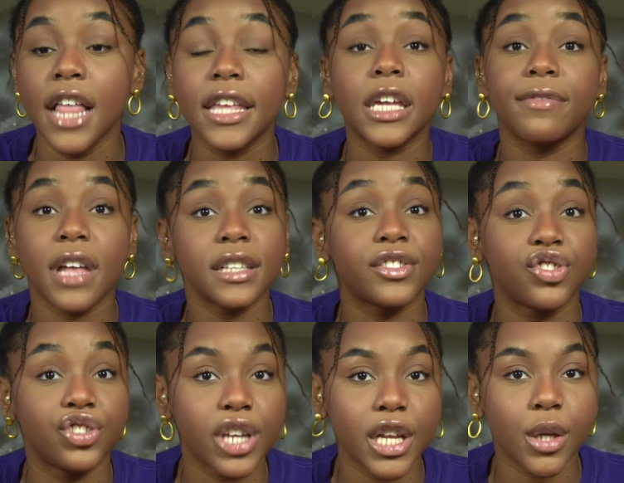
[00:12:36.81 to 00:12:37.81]
if that's
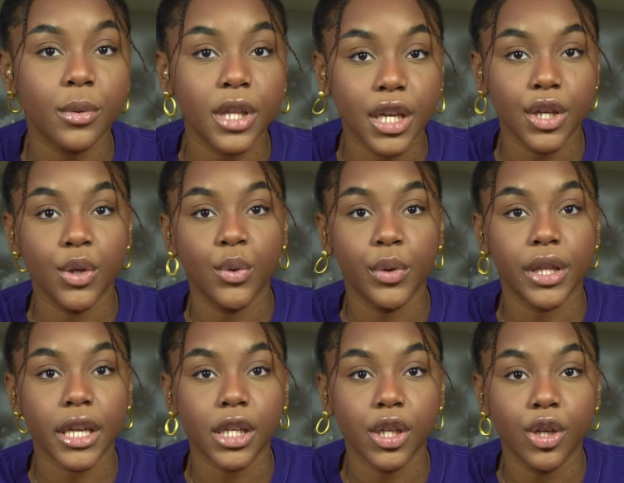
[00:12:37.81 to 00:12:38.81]
genuinely you, and
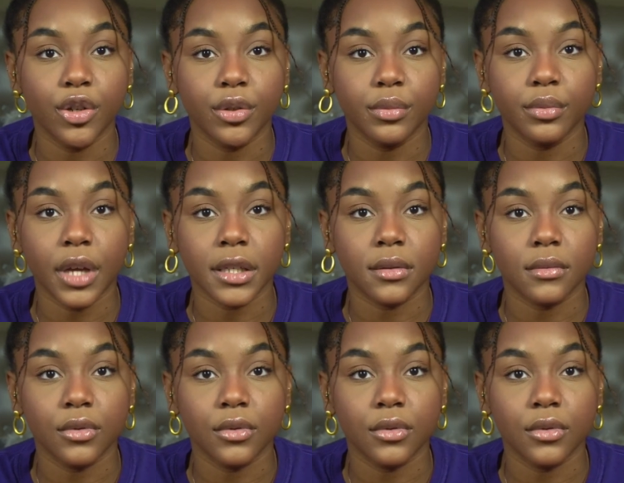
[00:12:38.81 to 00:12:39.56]
like you're like,